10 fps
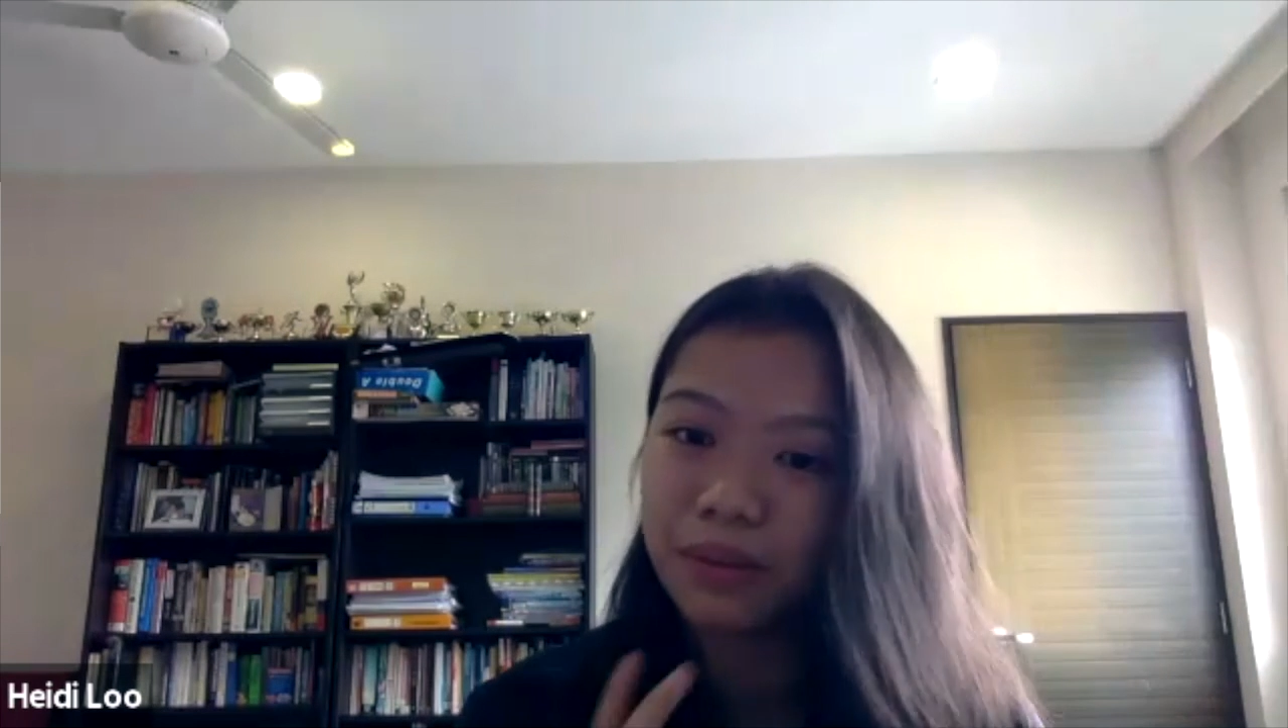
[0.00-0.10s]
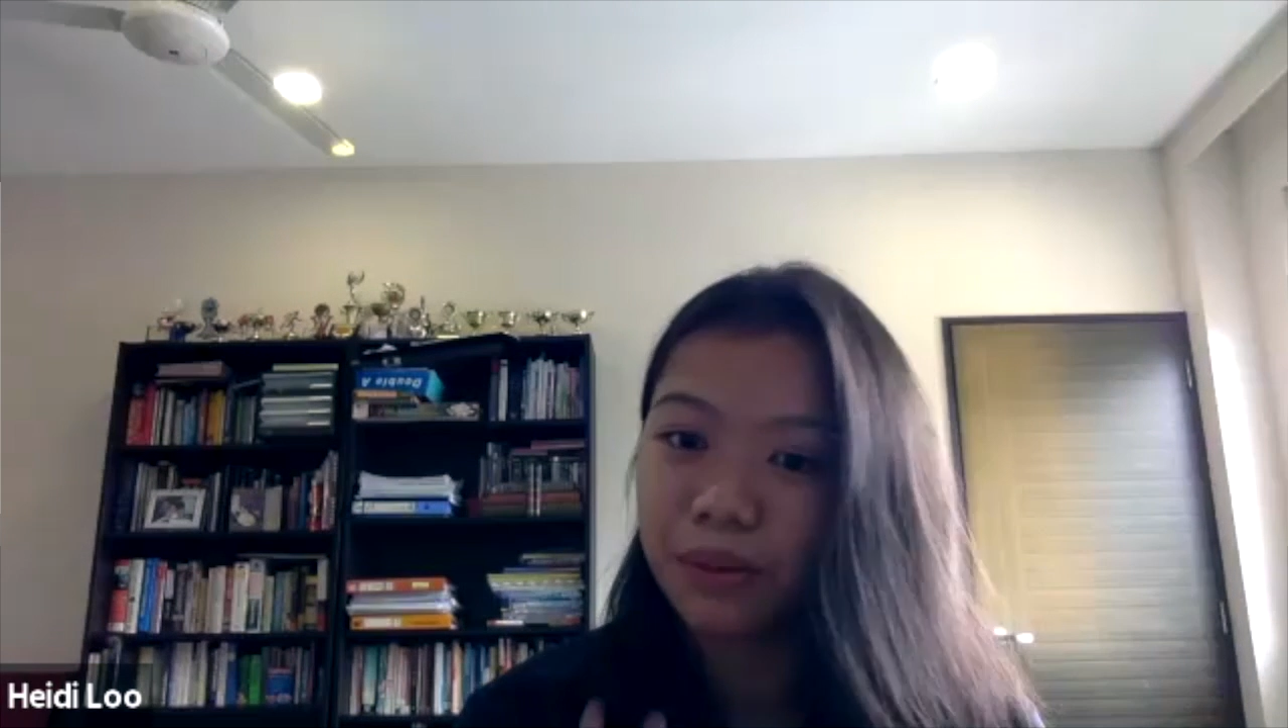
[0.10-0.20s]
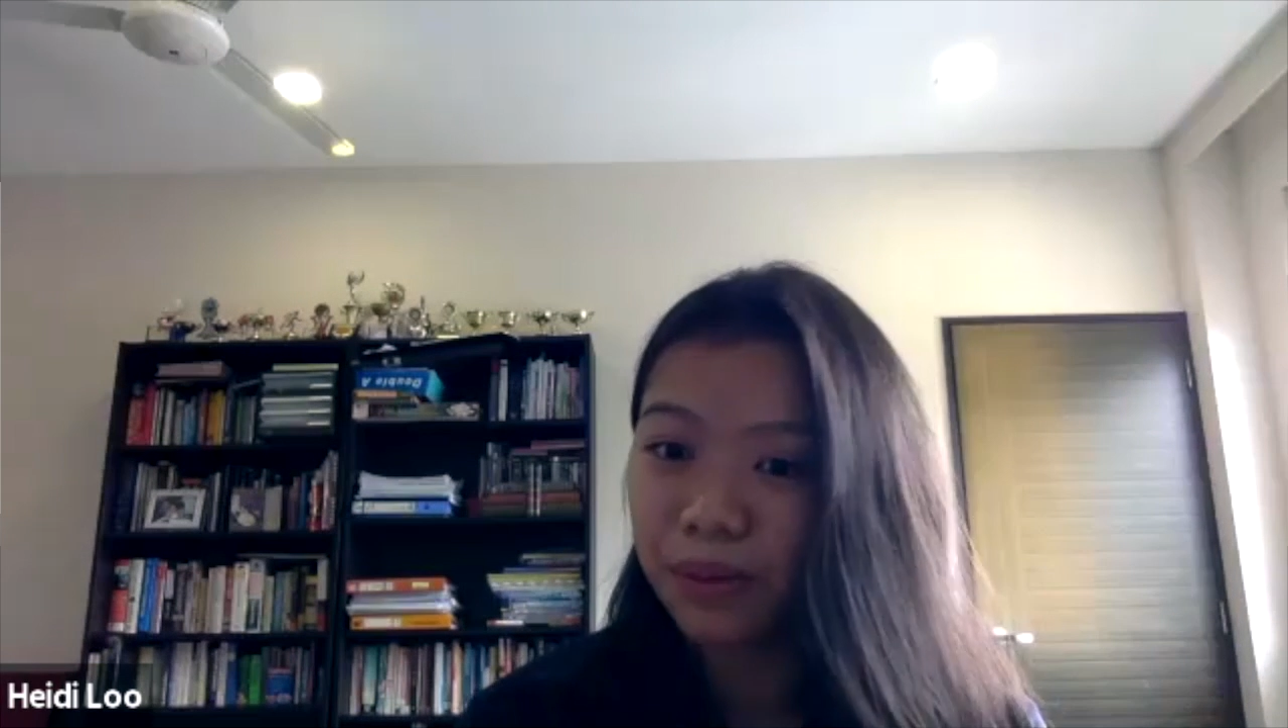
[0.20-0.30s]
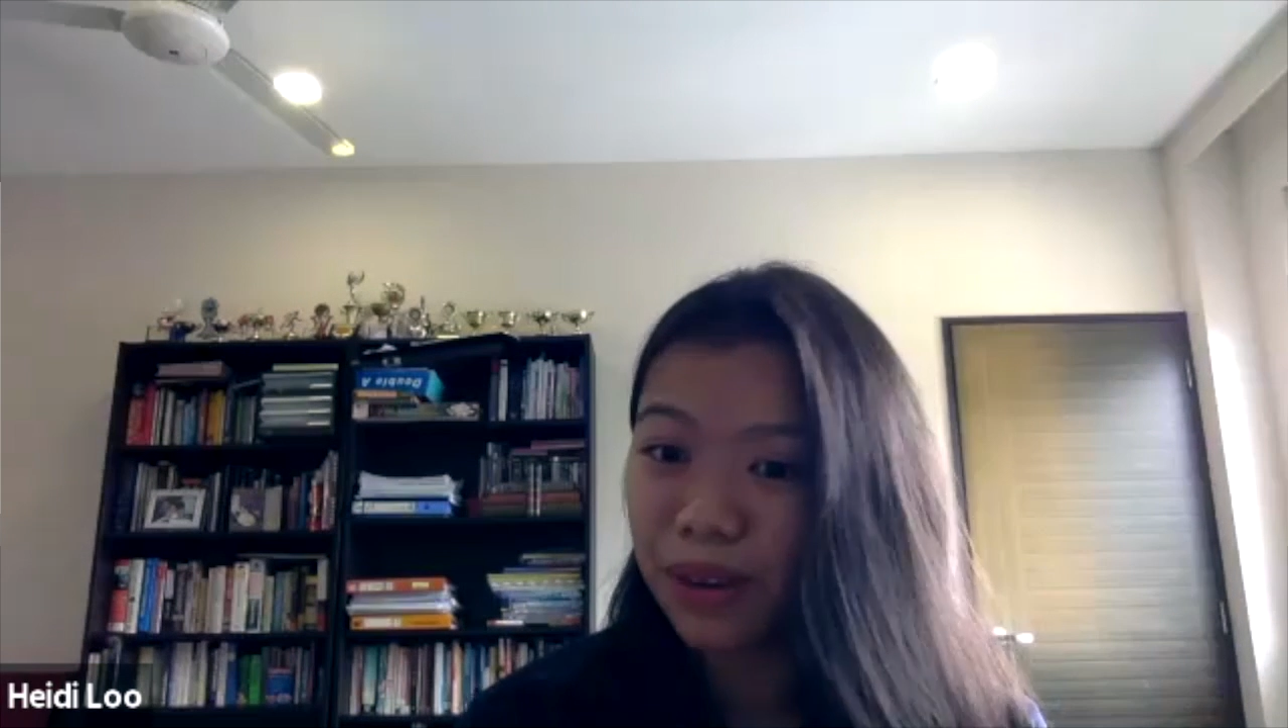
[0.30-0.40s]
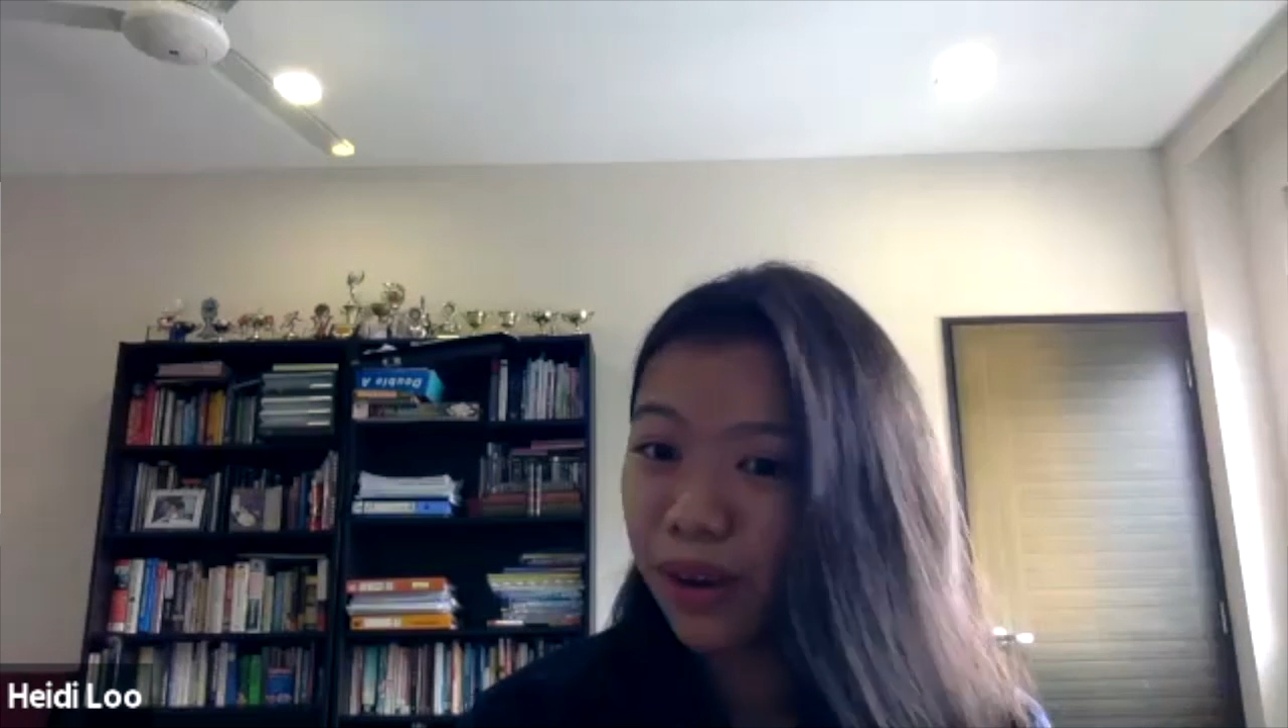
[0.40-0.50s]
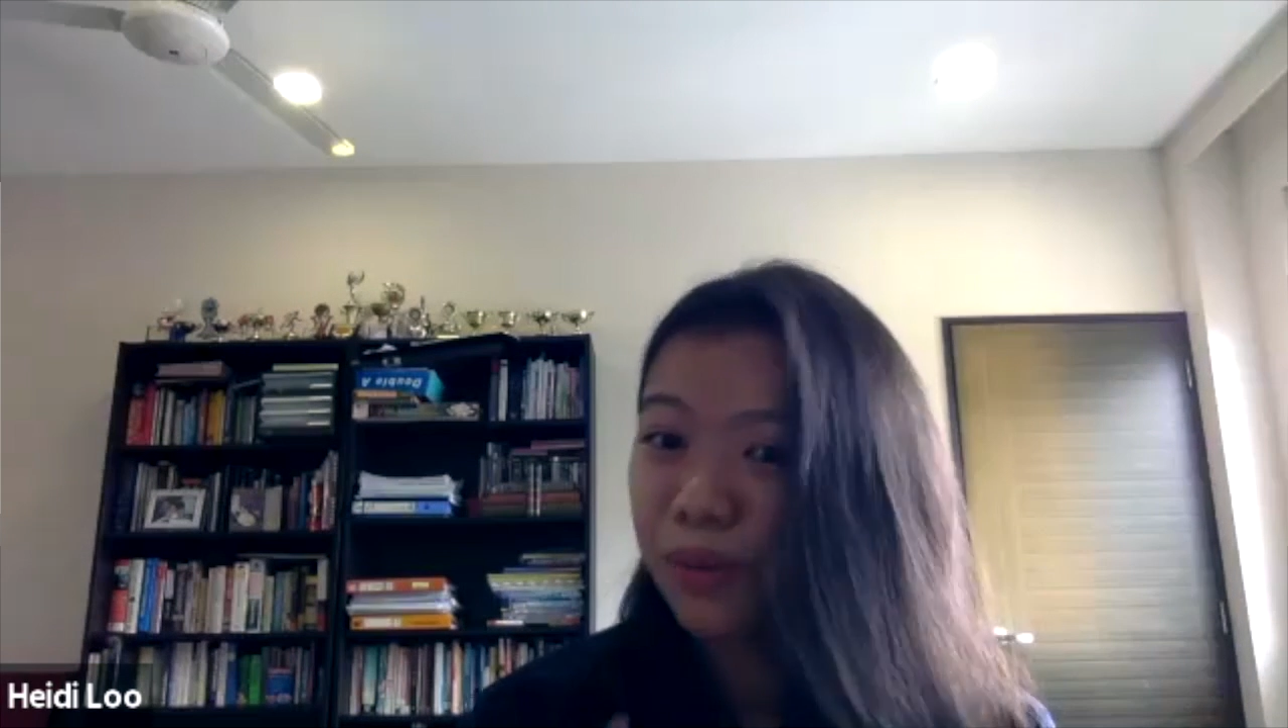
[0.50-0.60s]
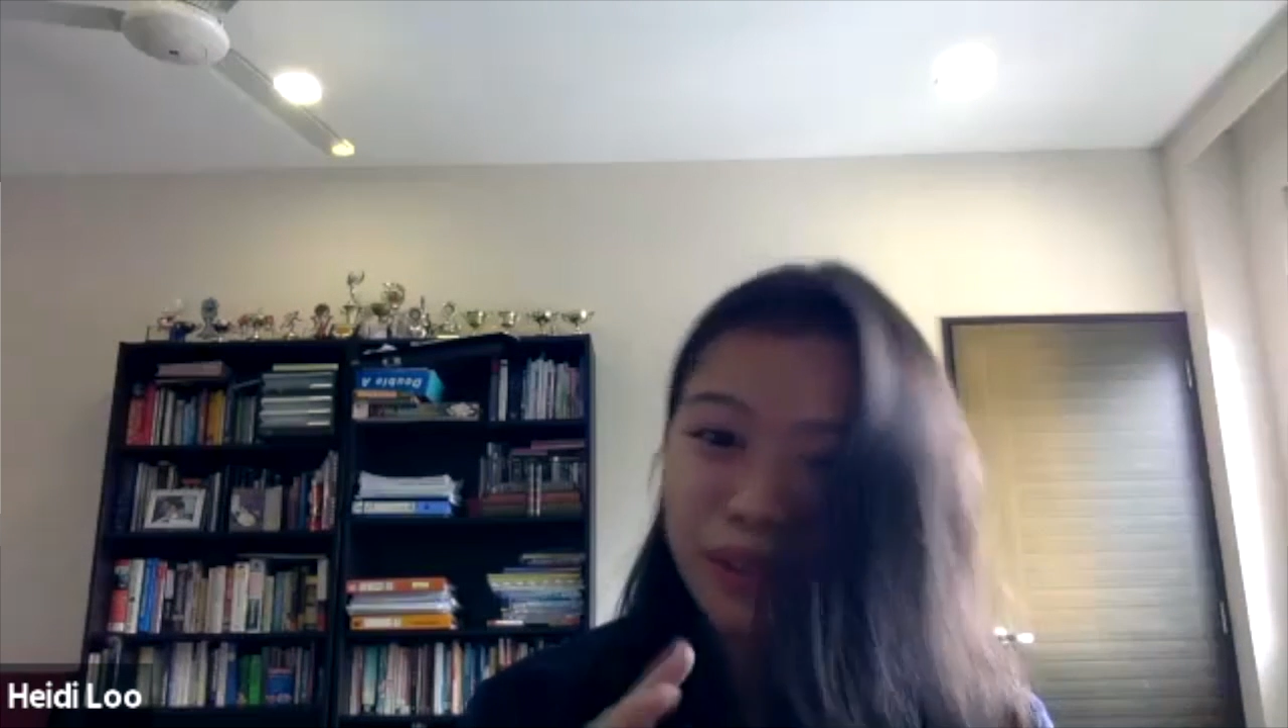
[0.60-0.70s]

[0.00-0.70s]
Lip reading: 12